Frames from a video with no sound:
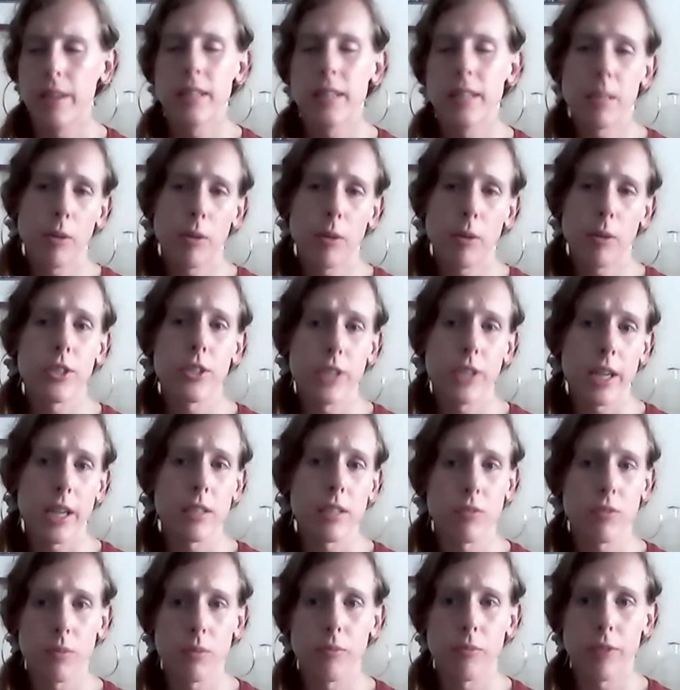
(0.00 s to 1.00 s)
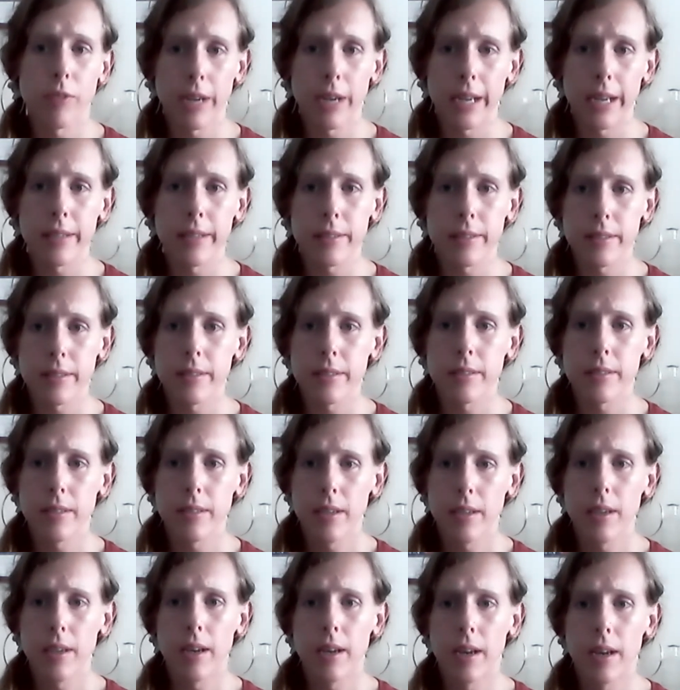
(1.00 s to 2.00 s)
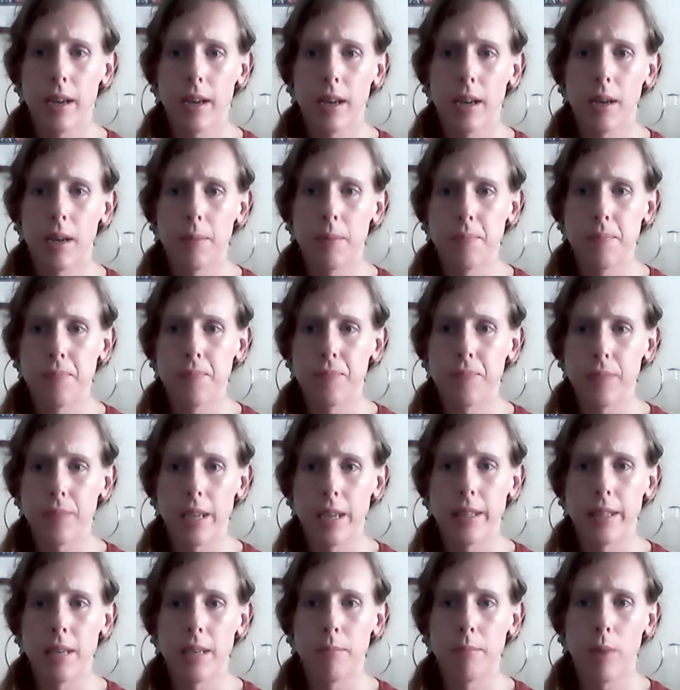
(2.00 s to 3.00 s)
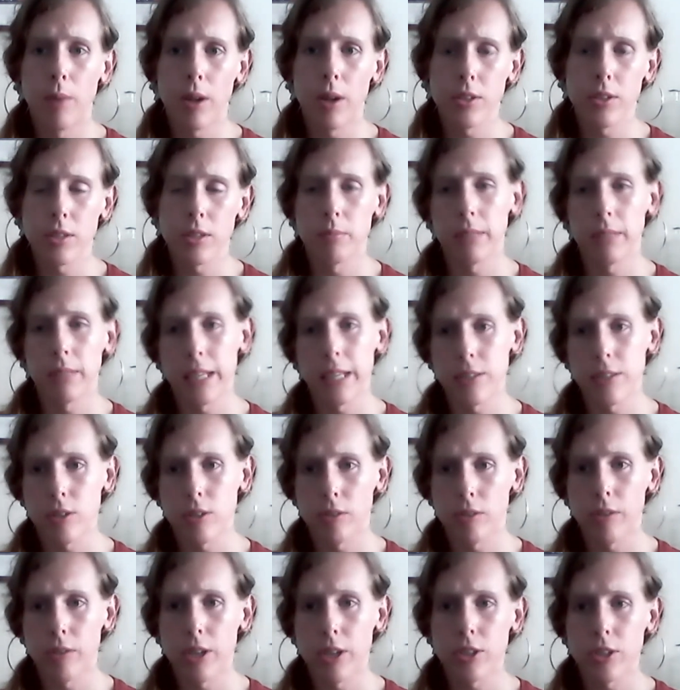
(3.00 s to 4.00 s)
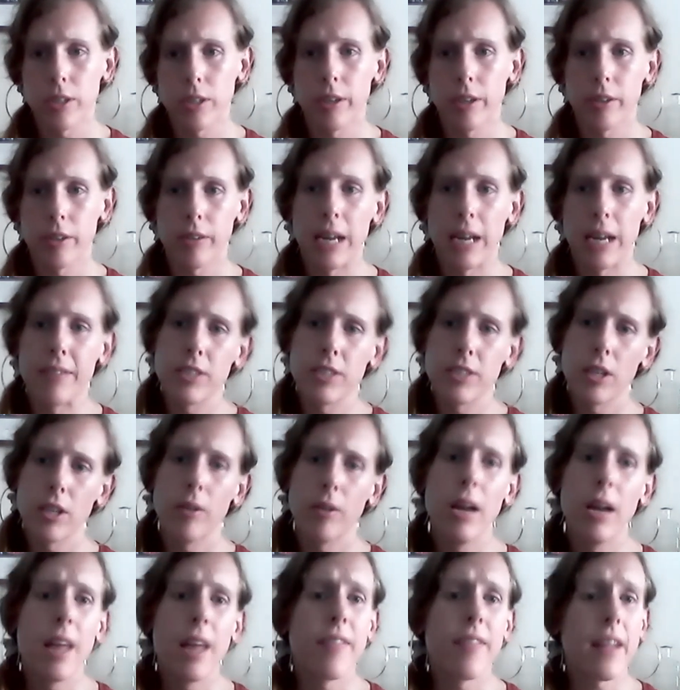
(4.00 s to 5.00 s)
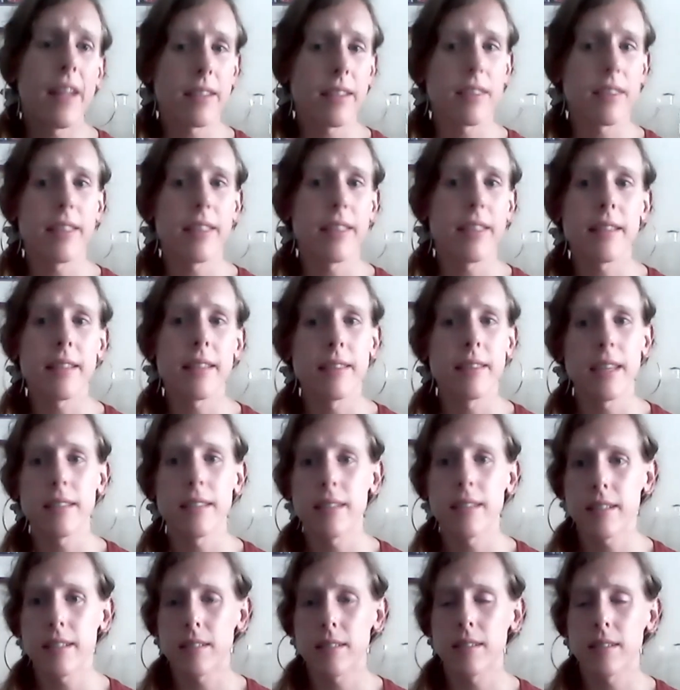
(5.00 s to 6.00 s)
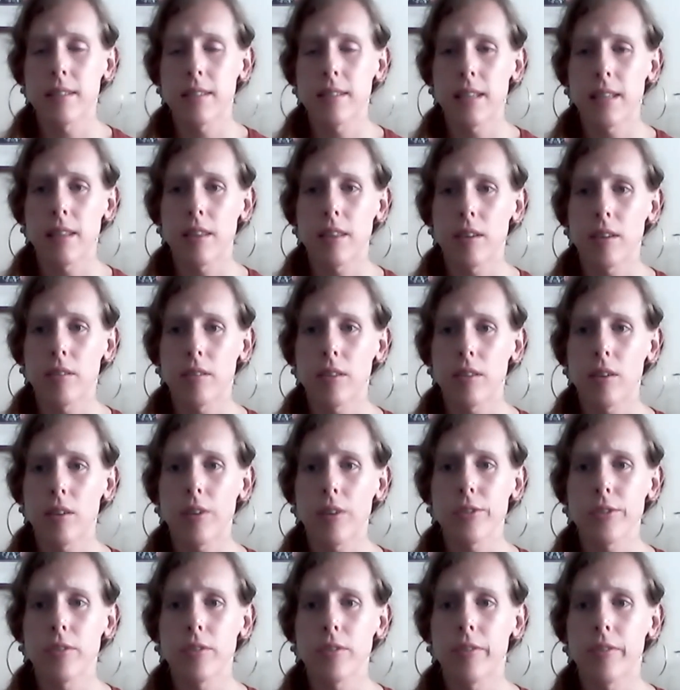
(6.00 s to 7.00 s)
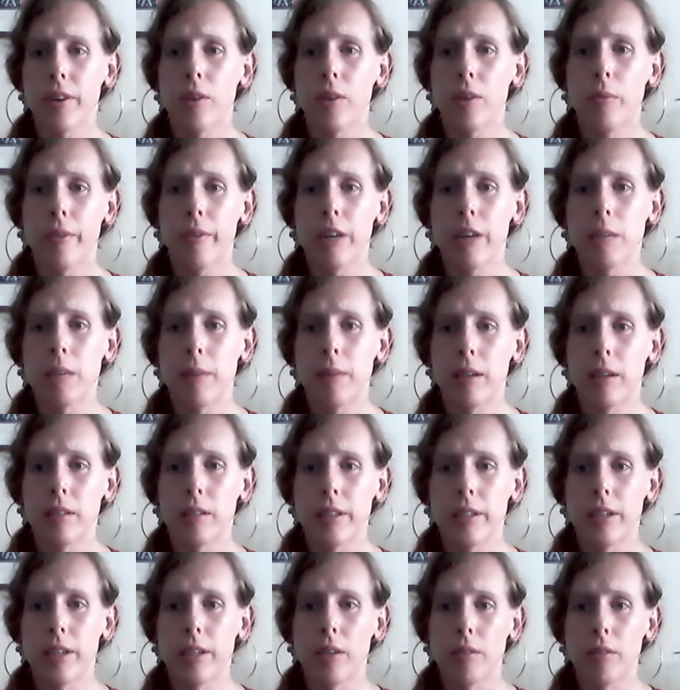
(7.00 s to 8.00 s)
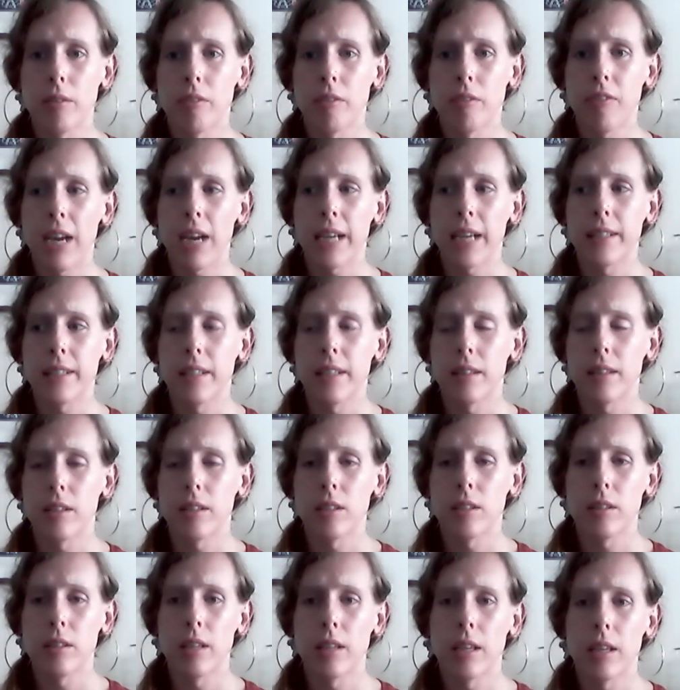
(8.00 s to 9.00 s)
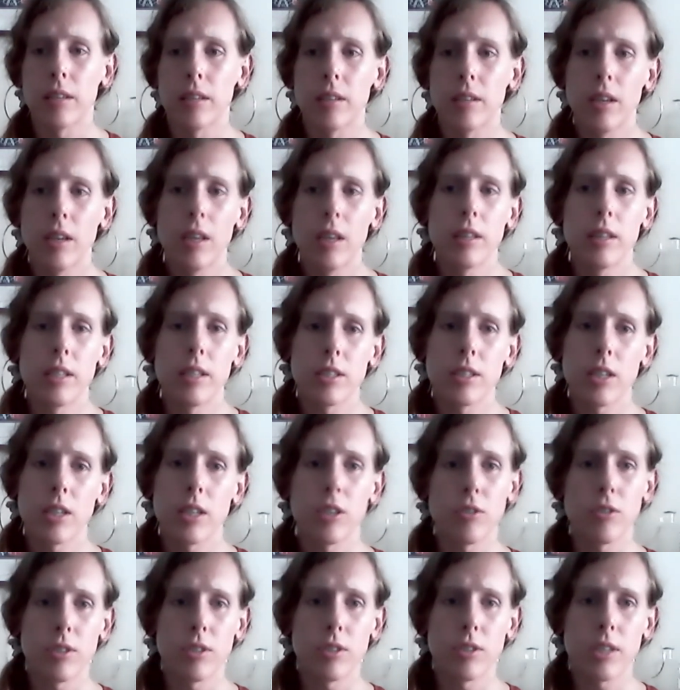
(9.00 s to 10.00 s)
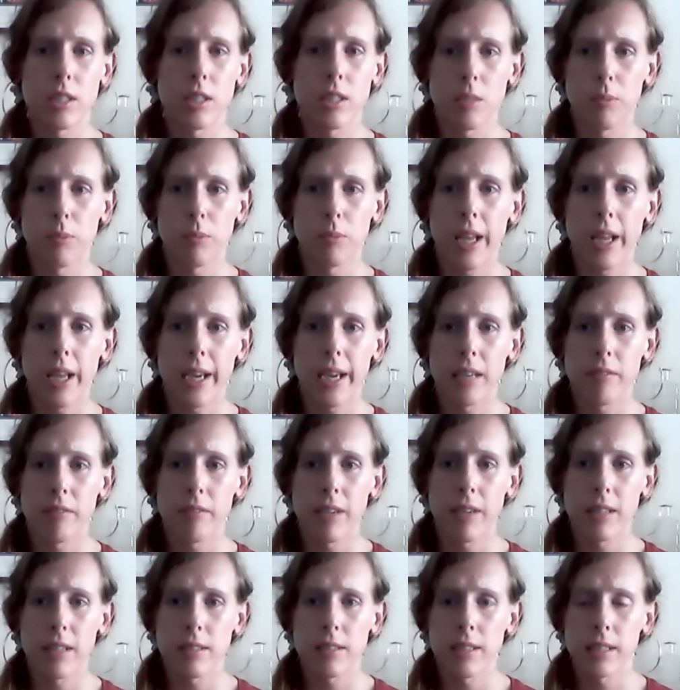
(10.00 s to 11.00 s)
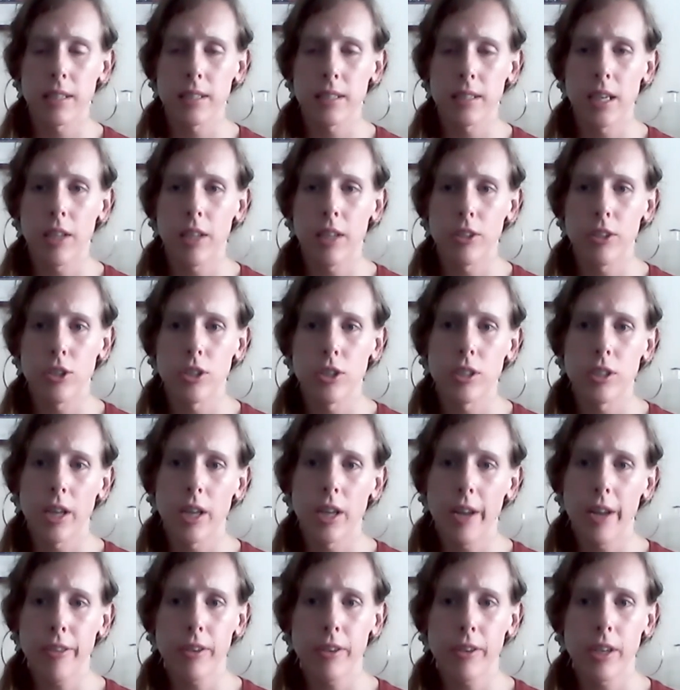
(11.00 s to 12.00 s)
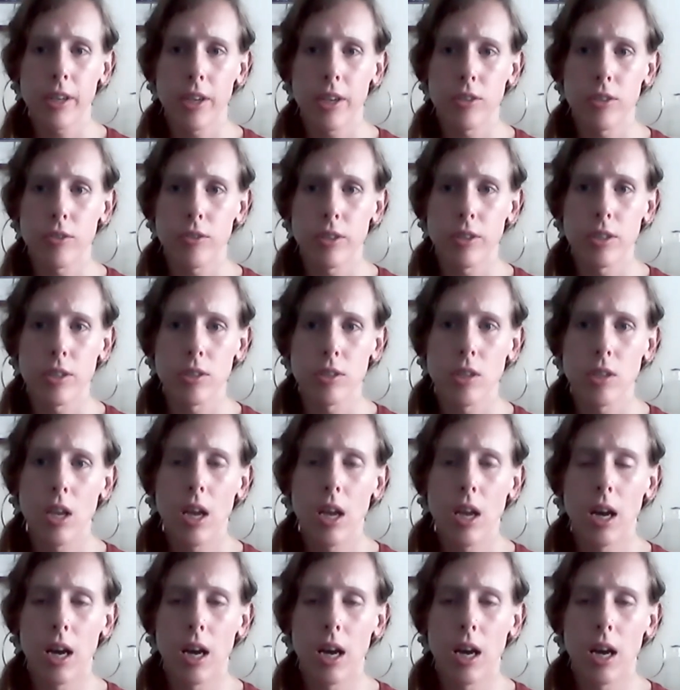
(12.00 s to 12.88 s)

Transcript: They bought jets from France, and then bought some lesser Russian aircraft. So they're also very worried about, the fact that these countries can supply advanced technology to other countries,